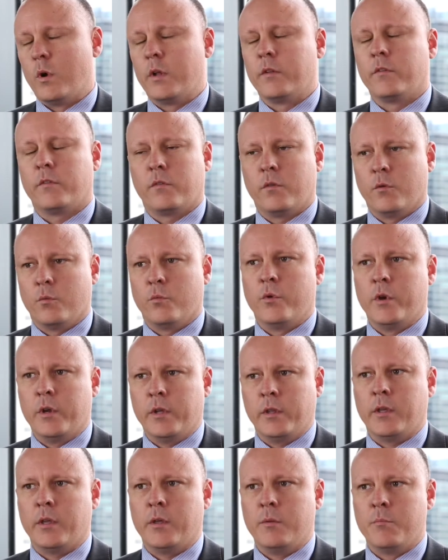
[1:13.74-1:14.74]
The ones that
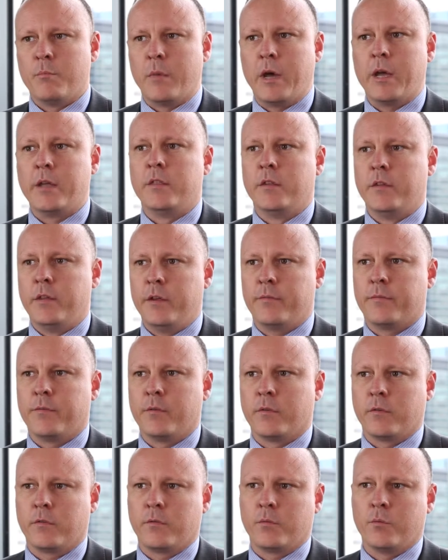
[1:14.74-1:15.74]
really made the
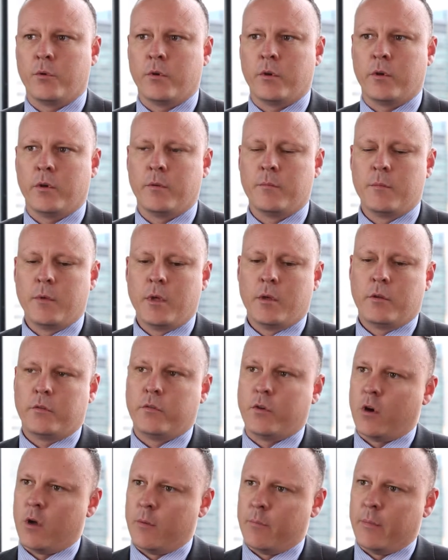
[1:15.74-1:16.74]
difference were
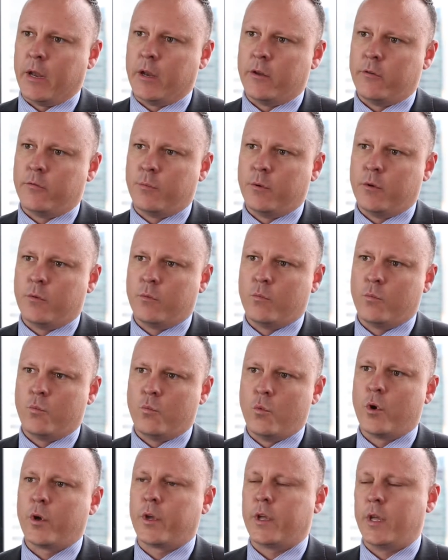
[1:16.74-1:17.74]
time management,
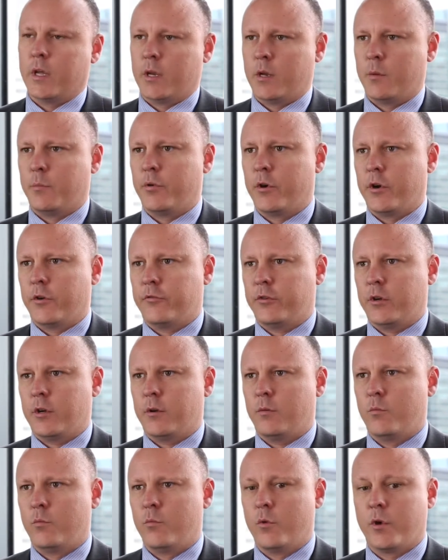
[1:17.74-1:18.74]
working under
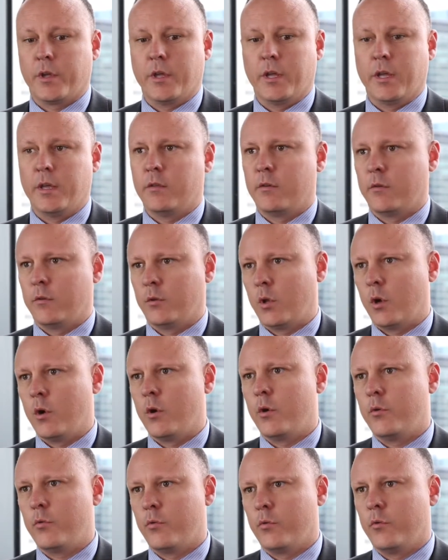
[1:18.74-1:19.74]
pressure, working either
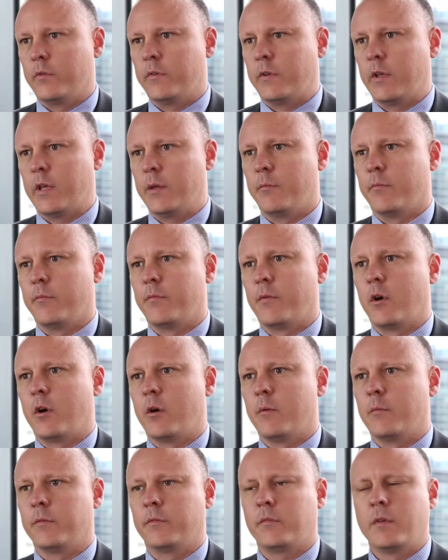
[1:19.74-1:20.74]
alone or in team
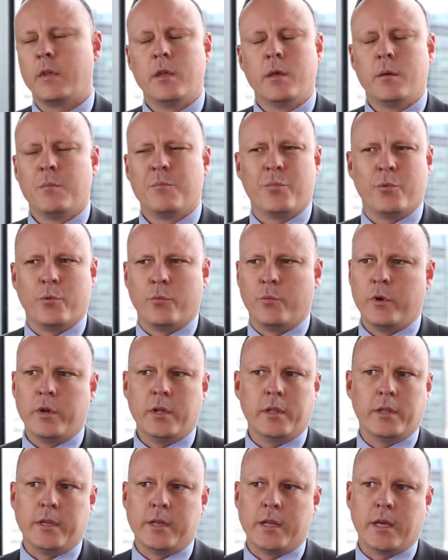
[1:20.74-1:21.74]
environments, but
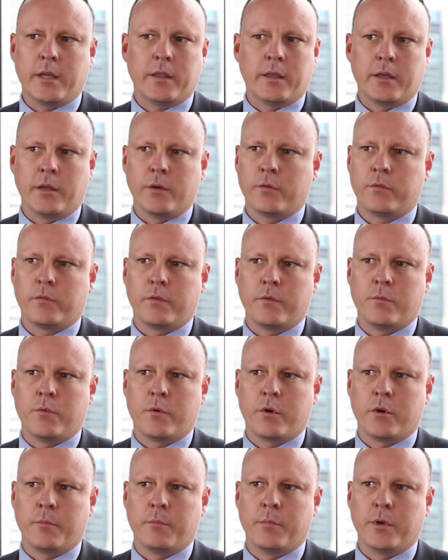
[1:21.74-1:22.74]
really nothing else
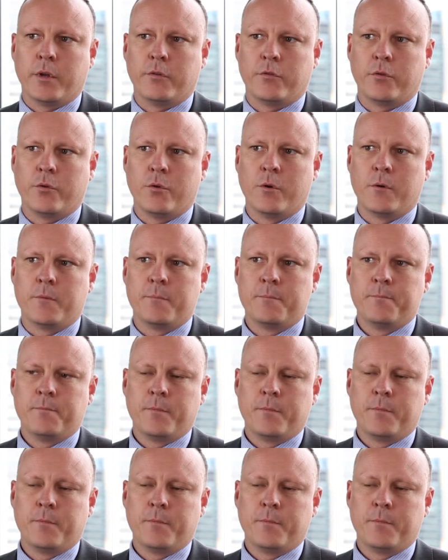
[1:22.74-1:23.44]
of what I'd been taught.